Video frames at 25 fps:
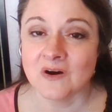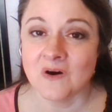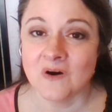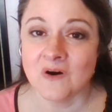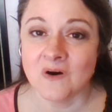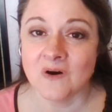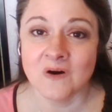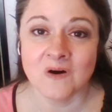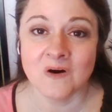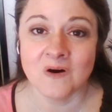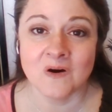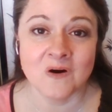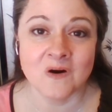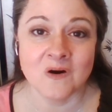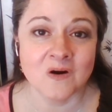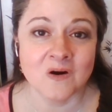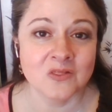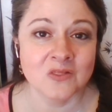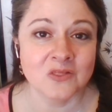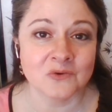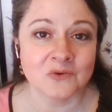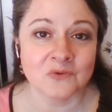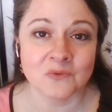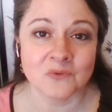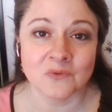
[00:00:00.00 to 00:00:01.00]
Instead of
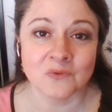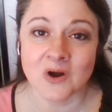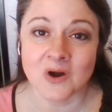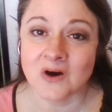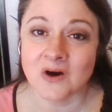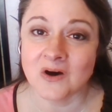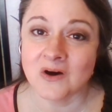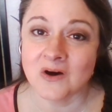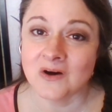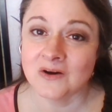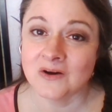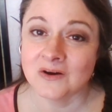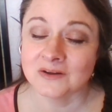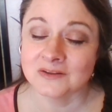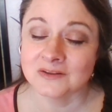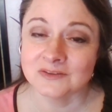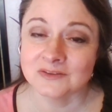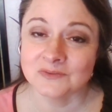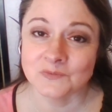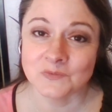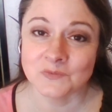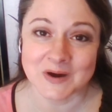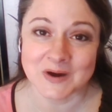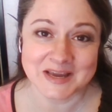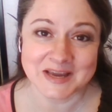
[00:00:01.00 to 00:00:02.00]
looking at our resources
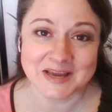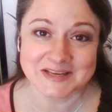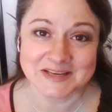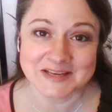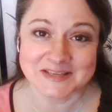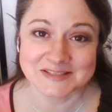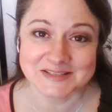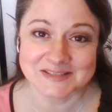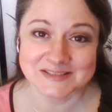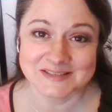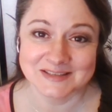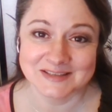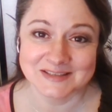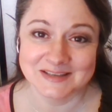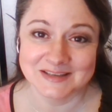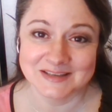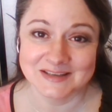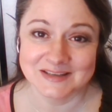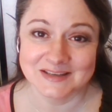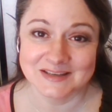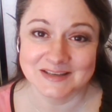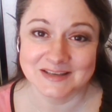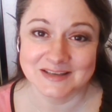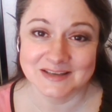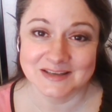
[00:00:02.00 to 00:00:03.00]
and asking ourselves,
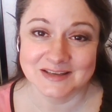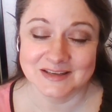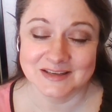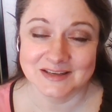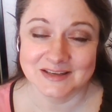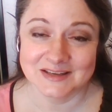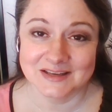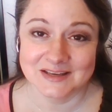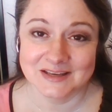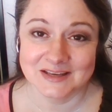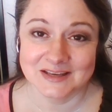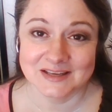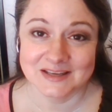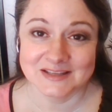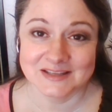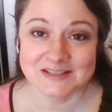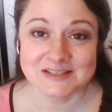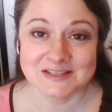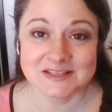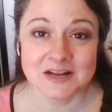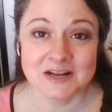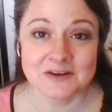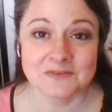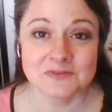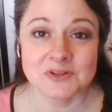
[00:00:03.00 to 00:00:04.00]
how can we invest
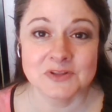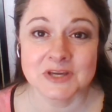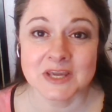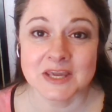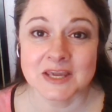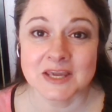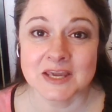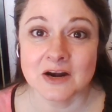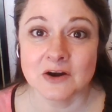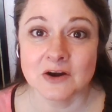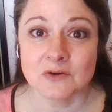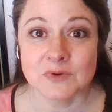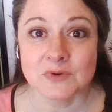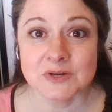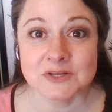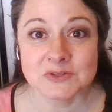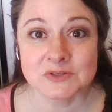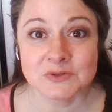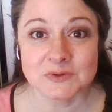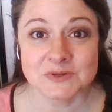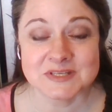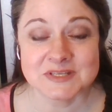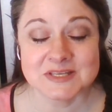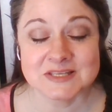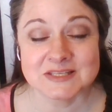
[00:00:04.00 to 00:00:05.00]
this and make
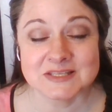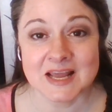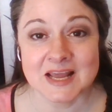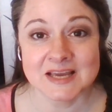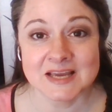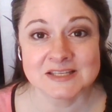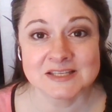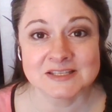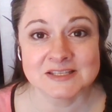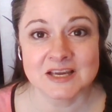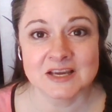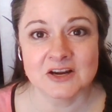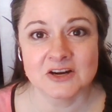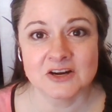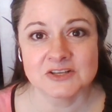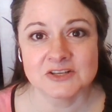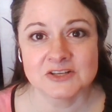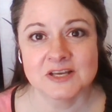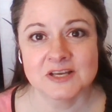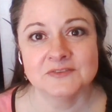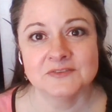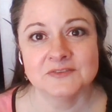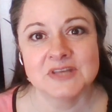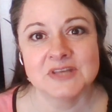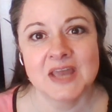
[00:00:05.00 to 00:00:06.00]
more?
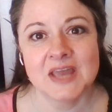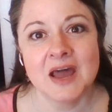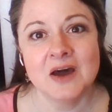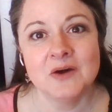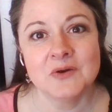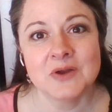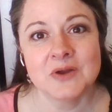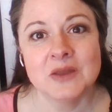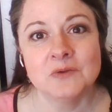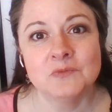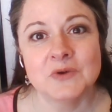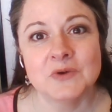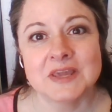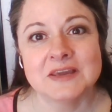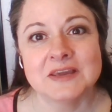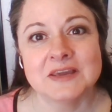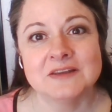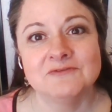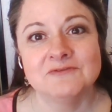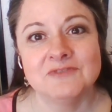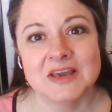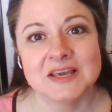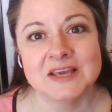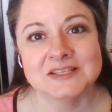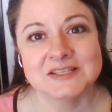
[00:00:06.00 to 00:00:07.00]
We're saying, how can I
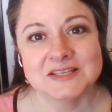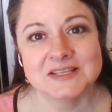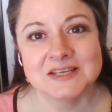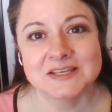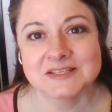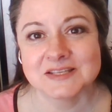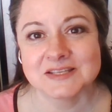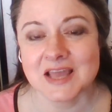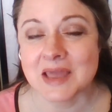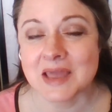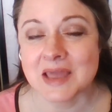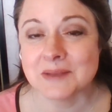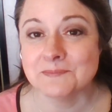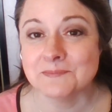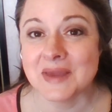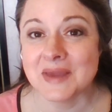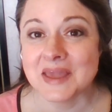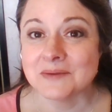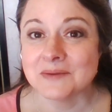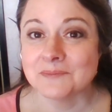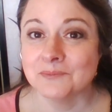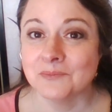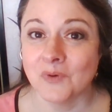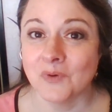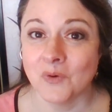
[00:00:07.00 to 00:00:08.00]
do on less?
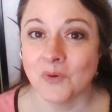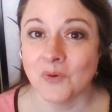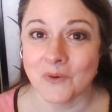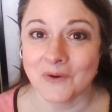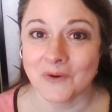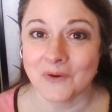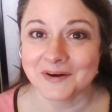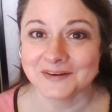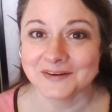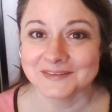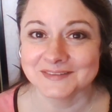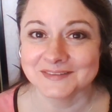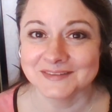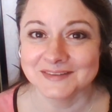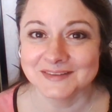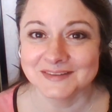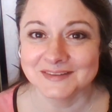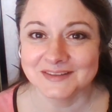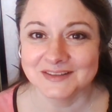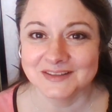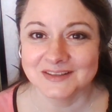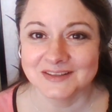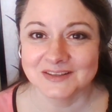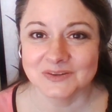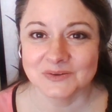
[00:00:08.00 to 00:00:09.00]
How can I
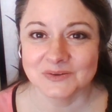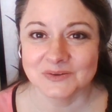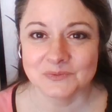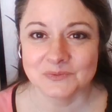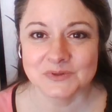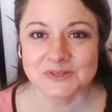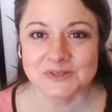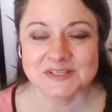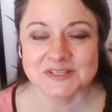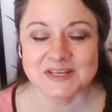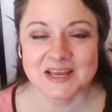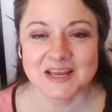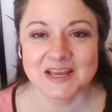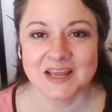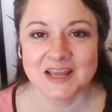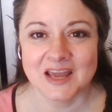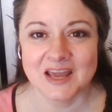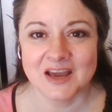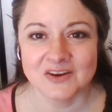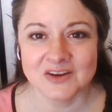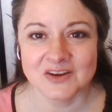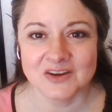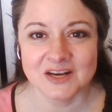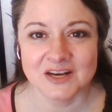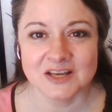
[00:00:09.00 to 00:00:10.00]
manage with
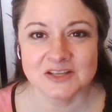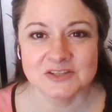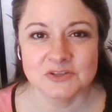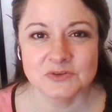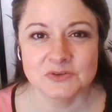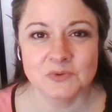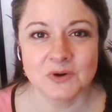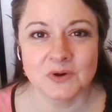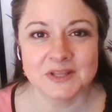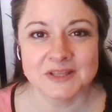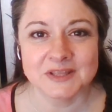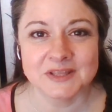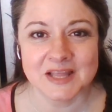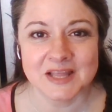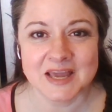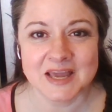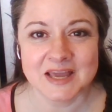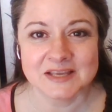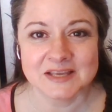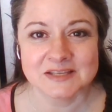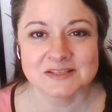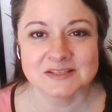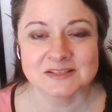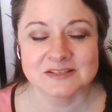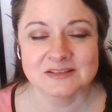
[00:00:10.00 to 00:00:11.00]
less? How am
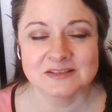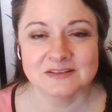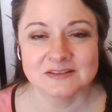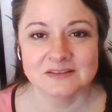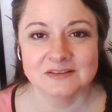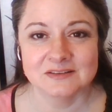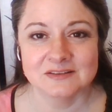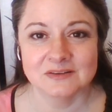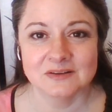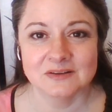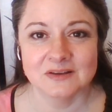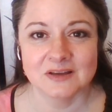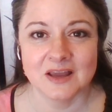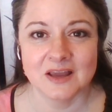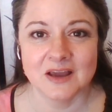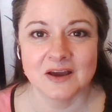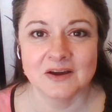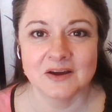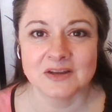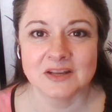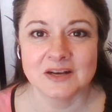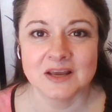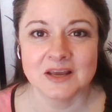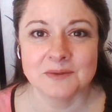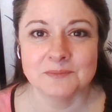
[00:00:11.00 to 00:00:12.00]
I ever going to get out of this
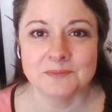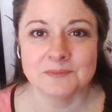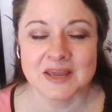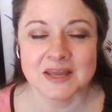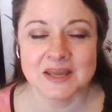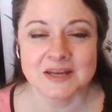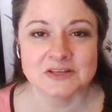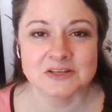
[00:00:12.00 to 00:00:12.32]
mess?